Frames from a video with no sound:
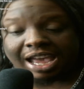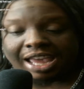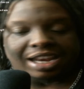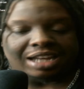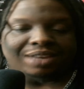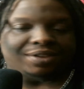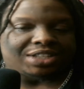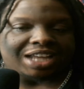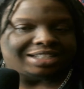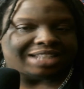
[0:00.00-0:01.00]
it doesn't even
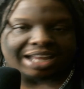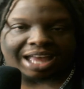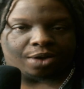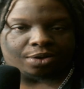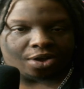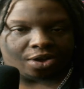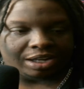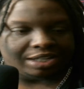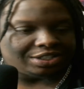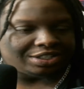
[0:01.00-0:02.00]
taste like
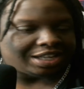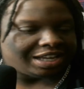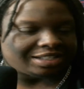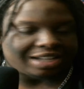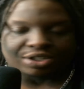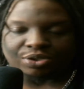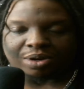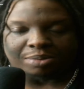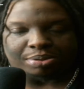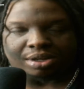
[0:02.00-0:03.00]
alcohol. It just tastes like
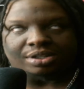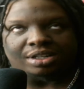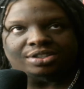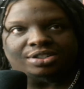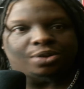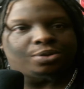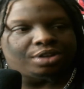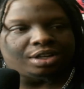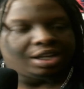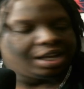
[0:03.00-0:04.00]
straight punch, and it's so
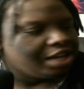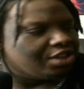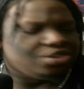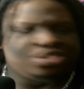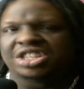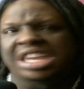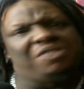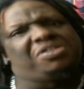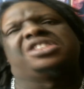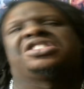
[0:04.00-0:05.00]
good. And they're just giving us